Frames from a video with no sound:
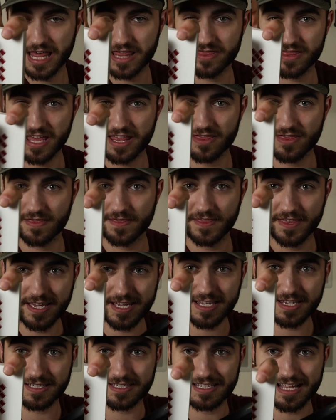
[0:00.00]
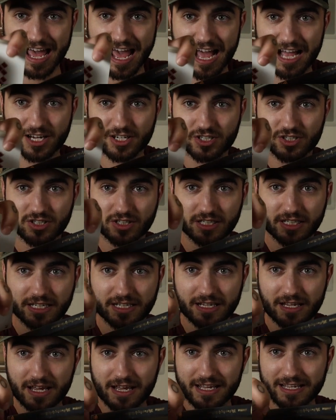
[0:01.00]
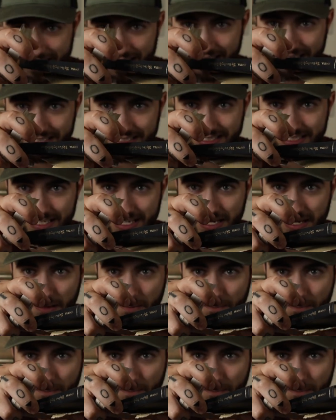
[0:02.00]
and then this actually gets